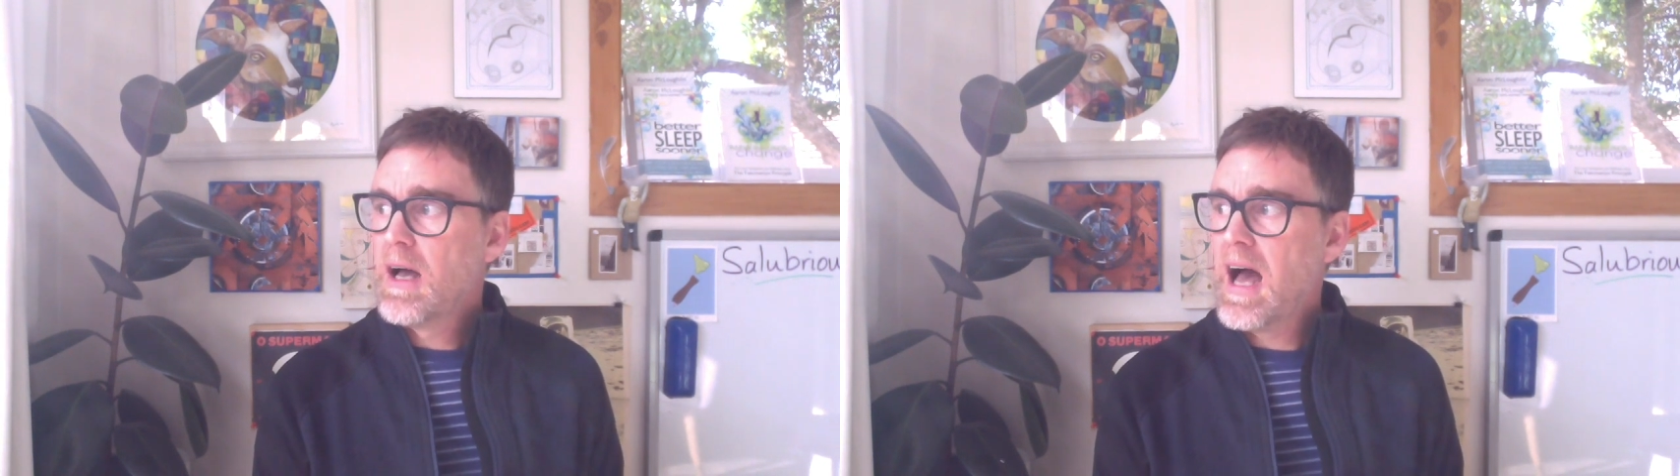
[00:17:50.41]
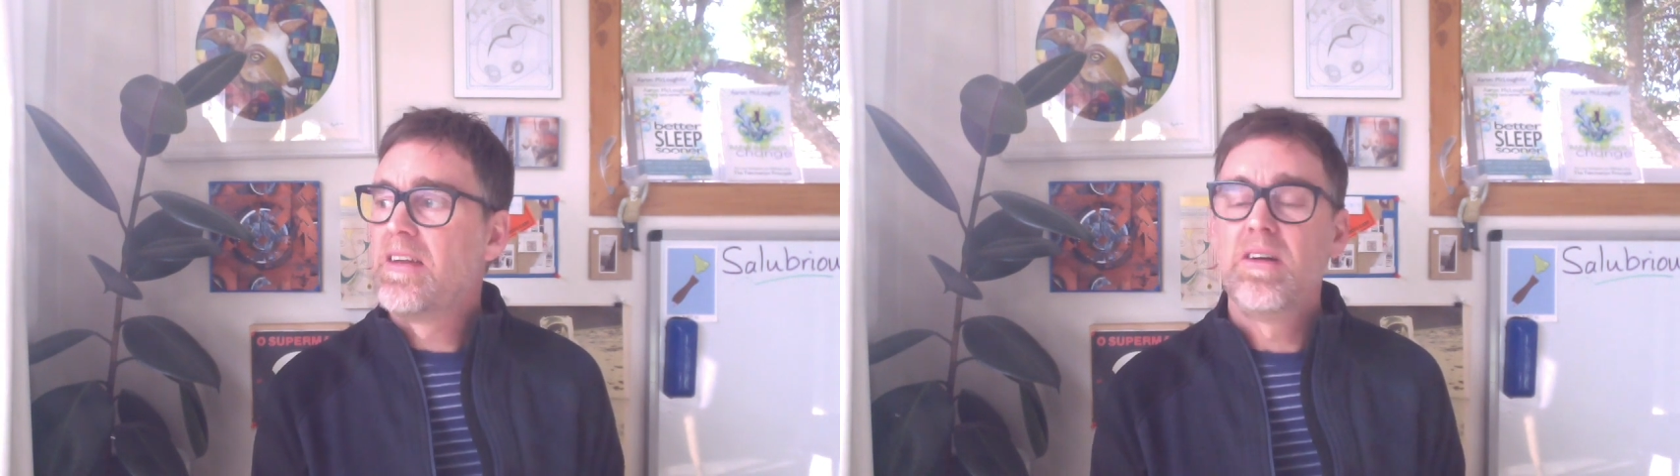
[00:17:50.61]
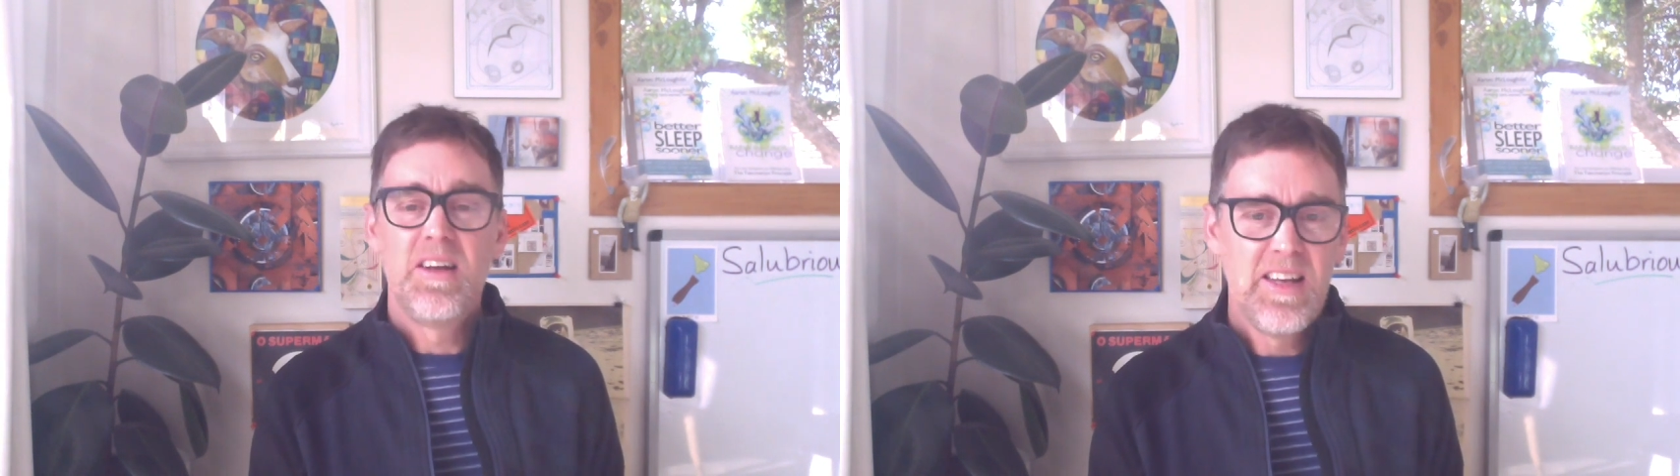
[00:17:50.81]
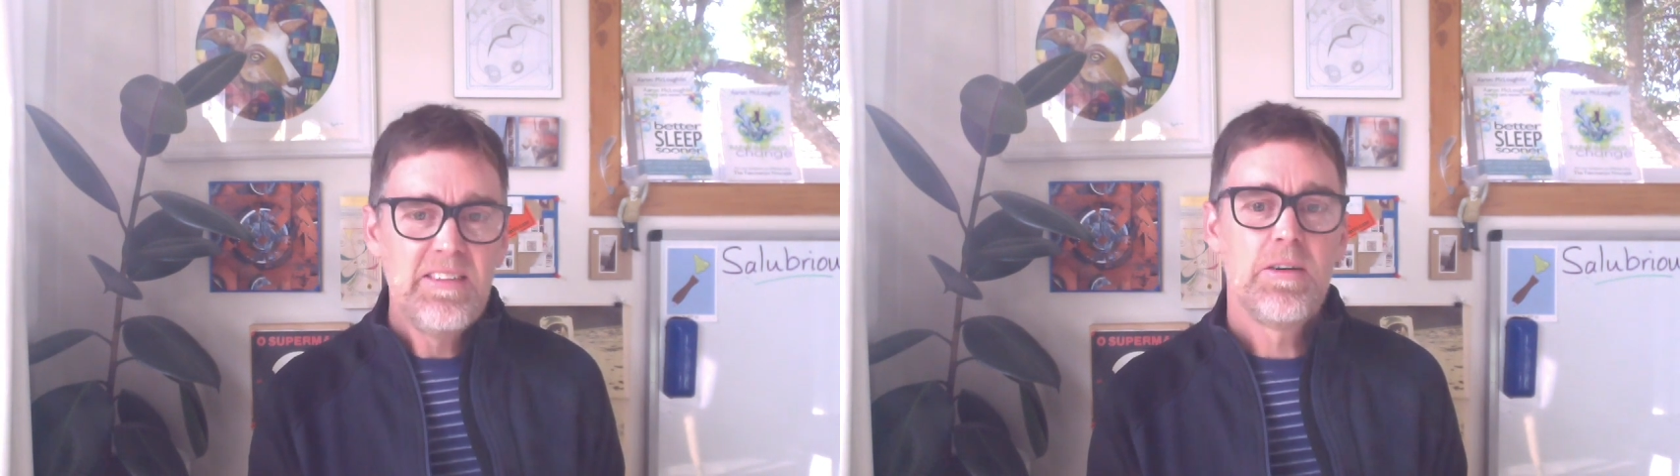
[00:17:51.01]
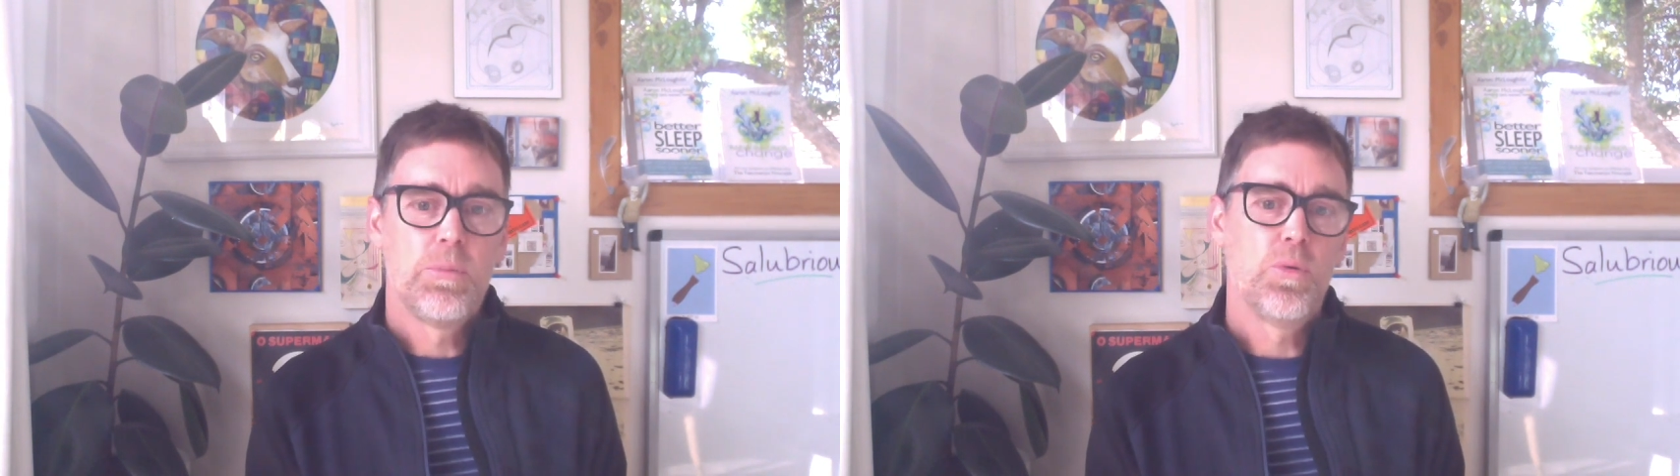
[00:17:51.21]

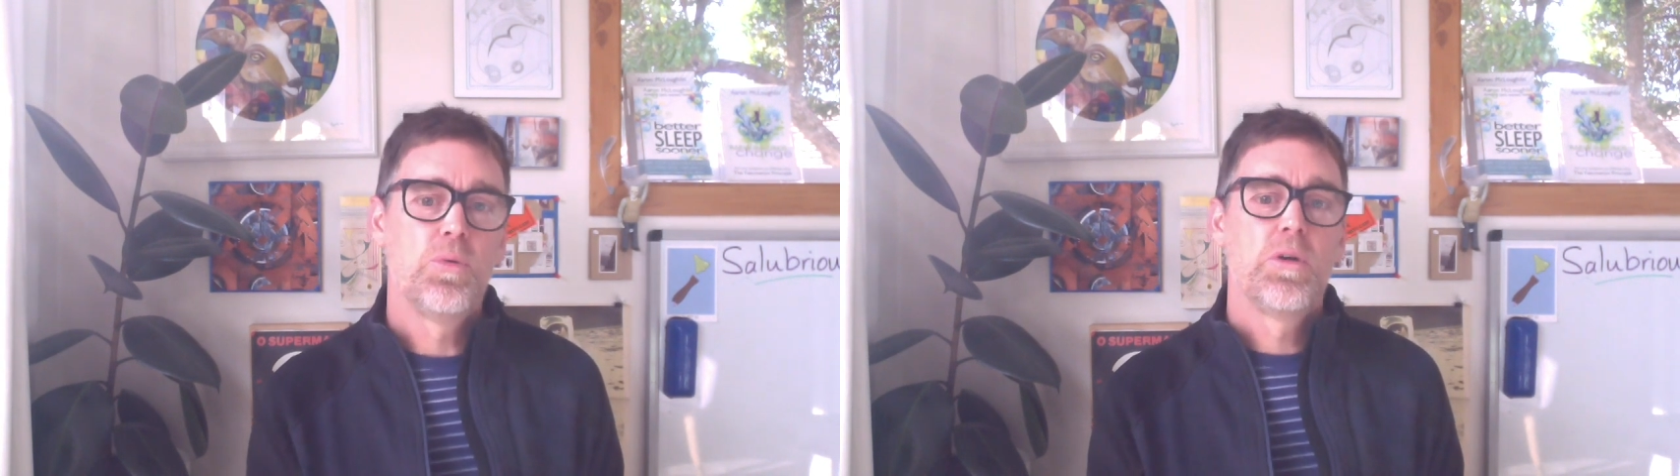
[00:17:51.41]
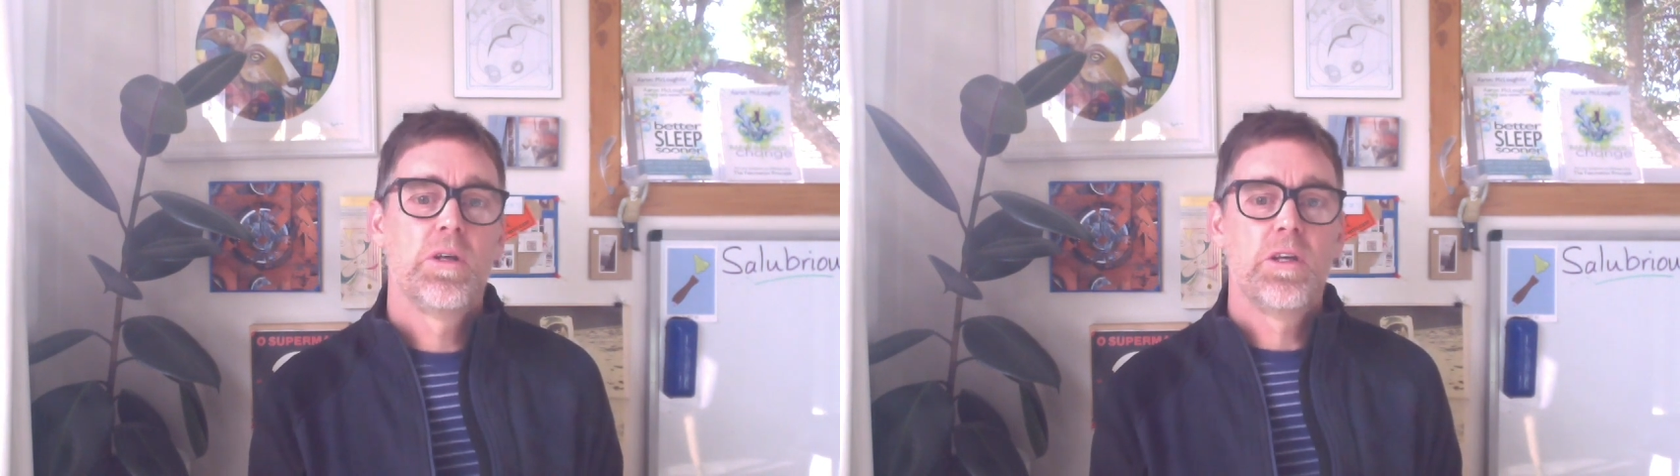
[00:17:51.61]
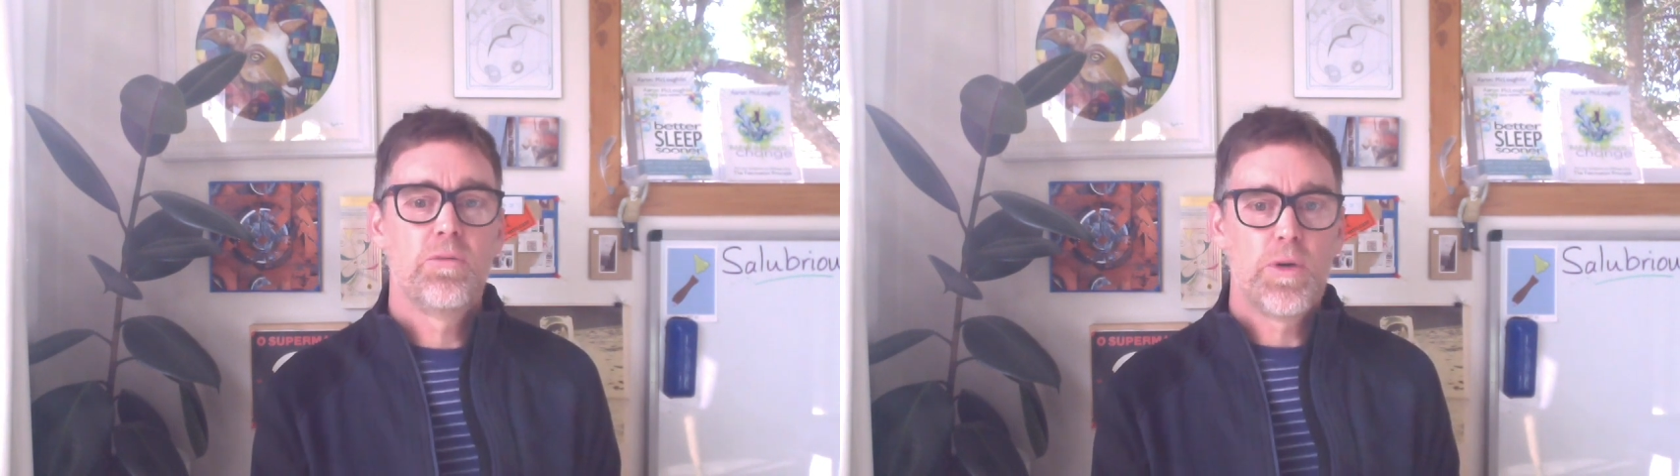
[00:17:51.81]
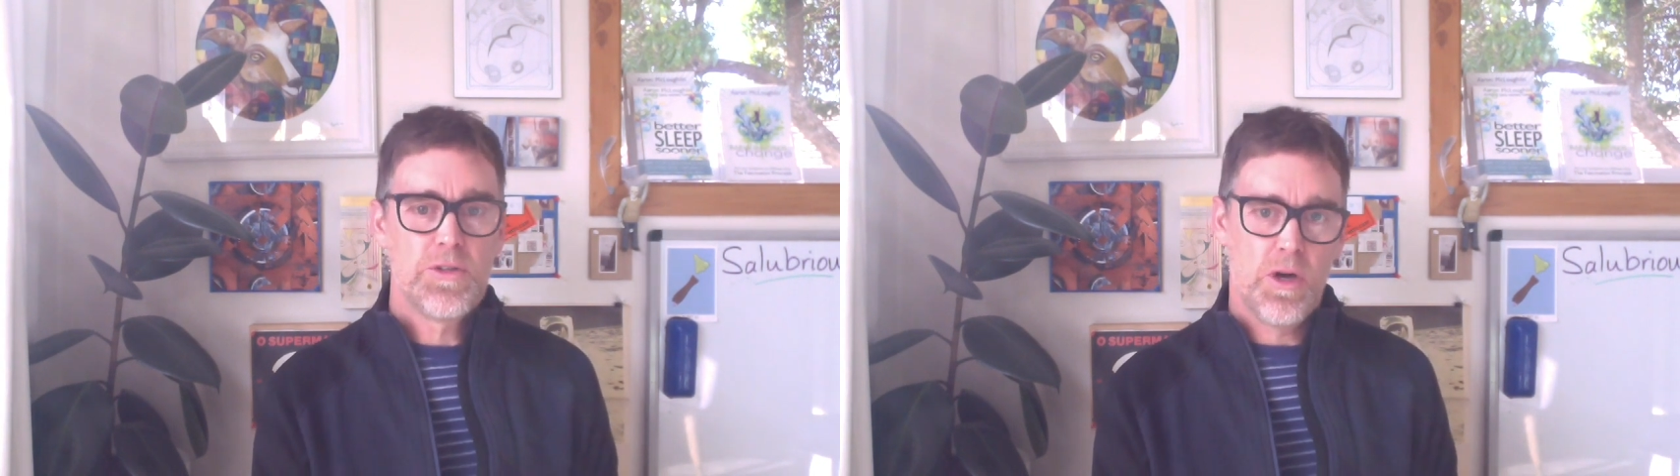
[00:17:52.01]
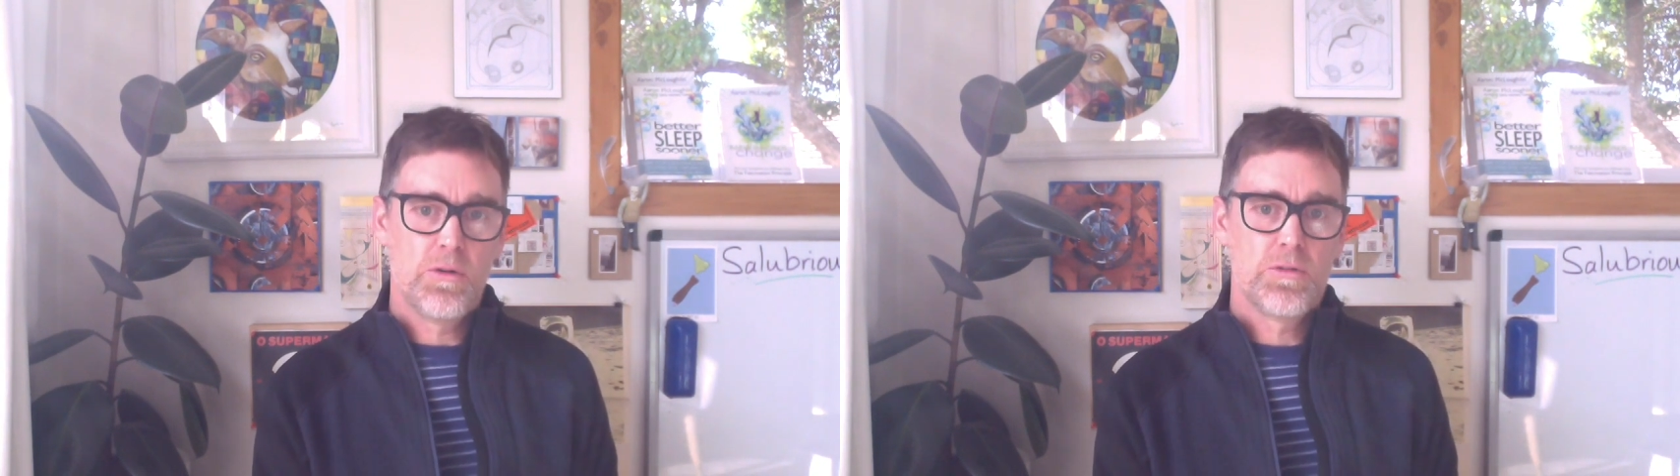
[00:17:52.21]
unlivable if we
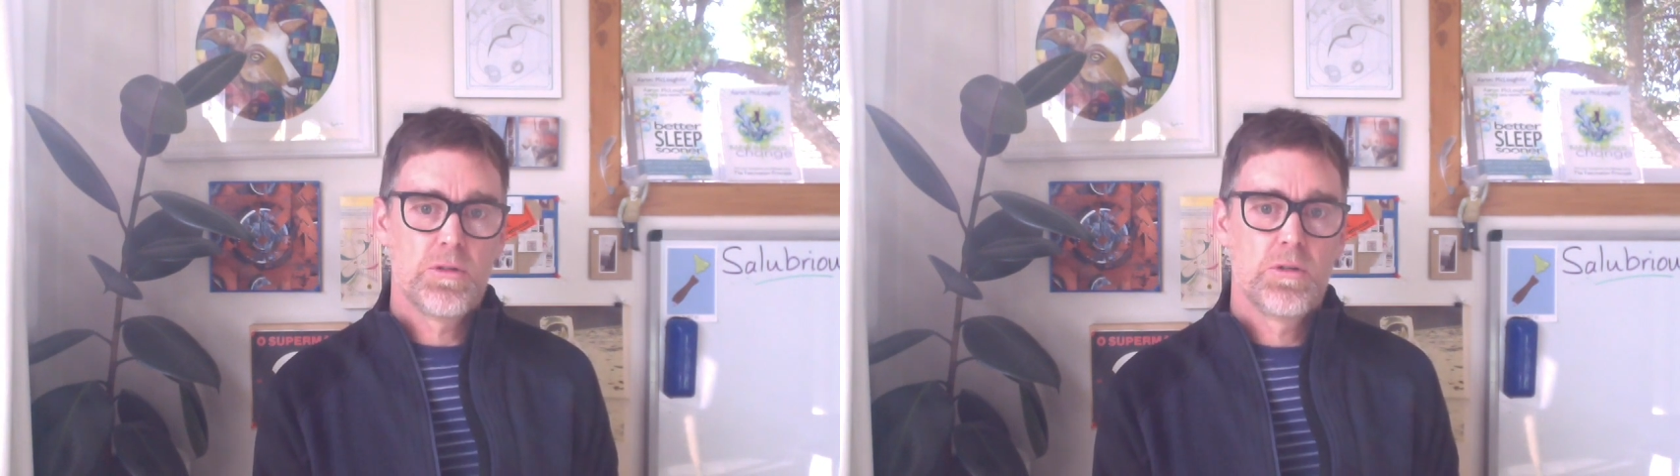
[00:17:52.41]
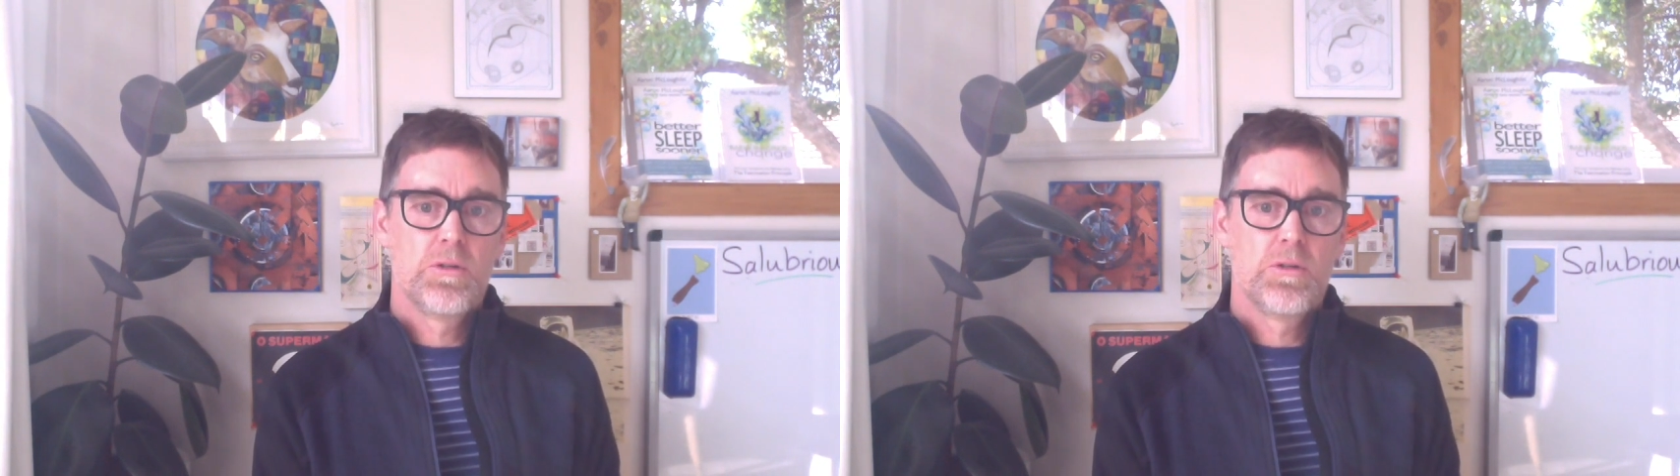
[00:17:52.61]
don't